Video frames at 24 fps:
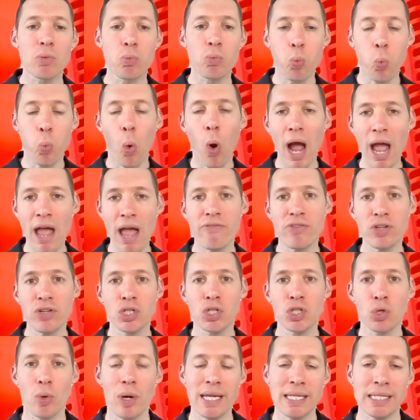whatever
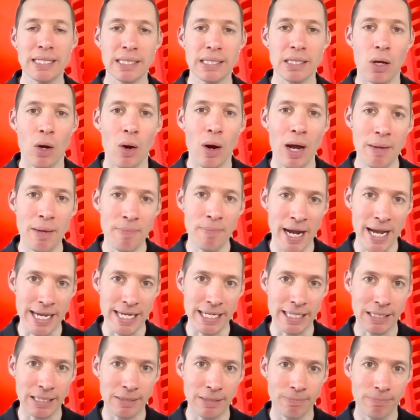choice I
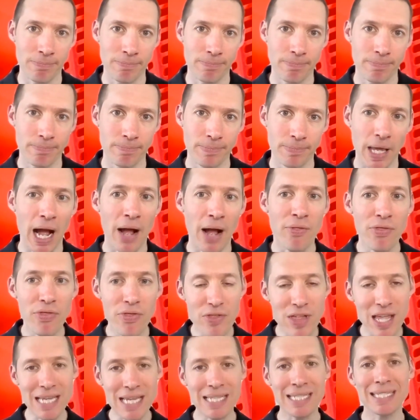made.
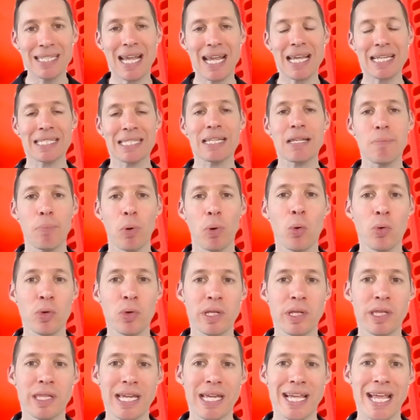And this is an
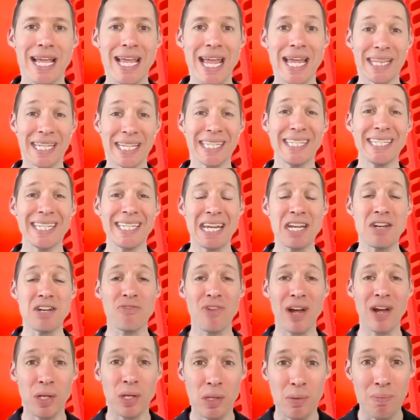important thing. Again, this is
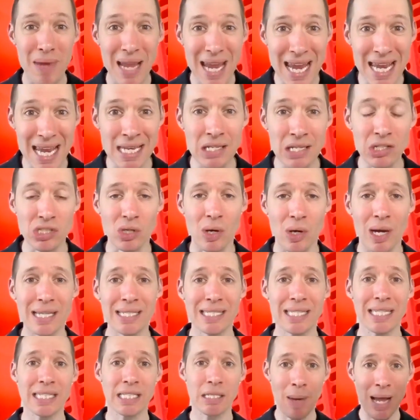Inner Anthem
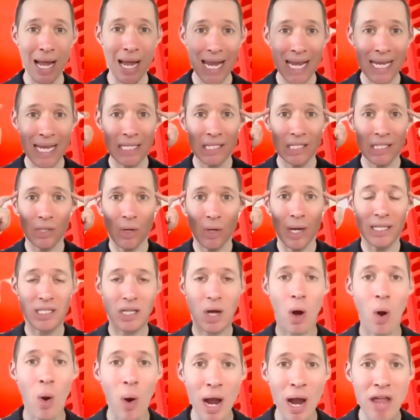Insights. This is about insights
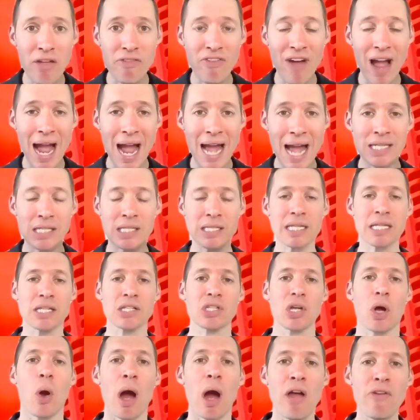I've had, things
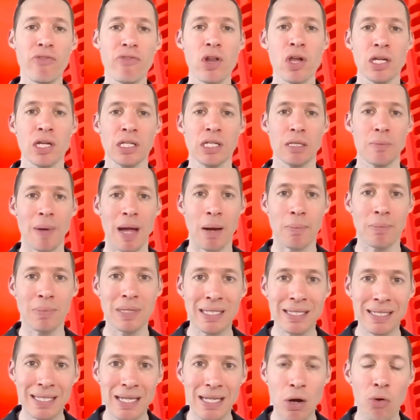that I've learned about
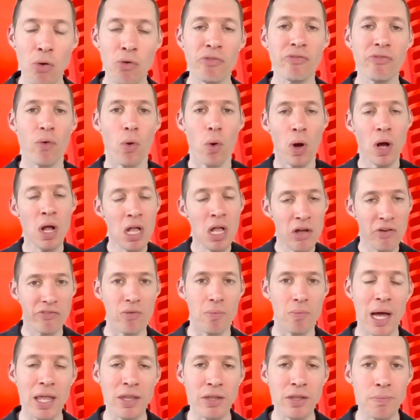myself or
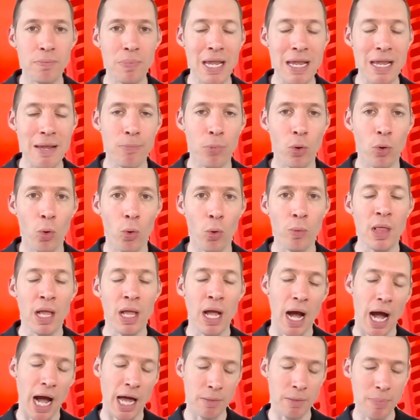from other people
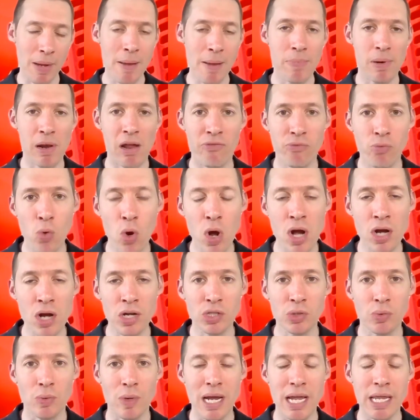I've
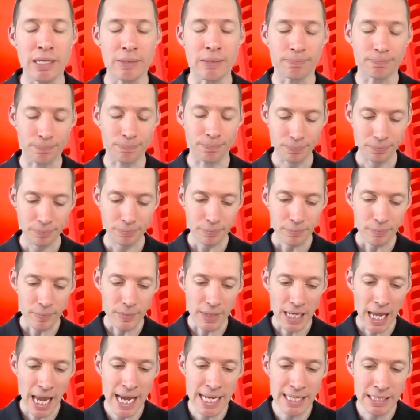worked with.
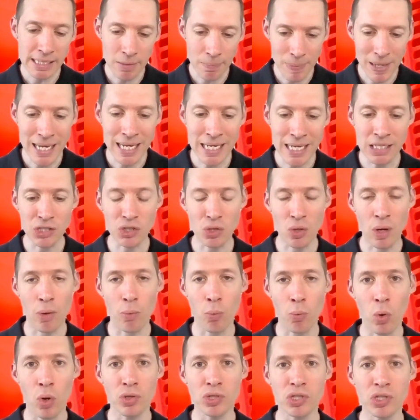And a big insight
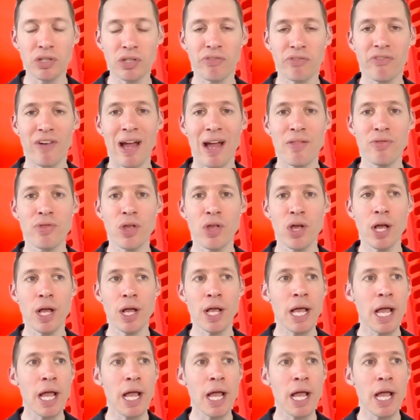was the fact that,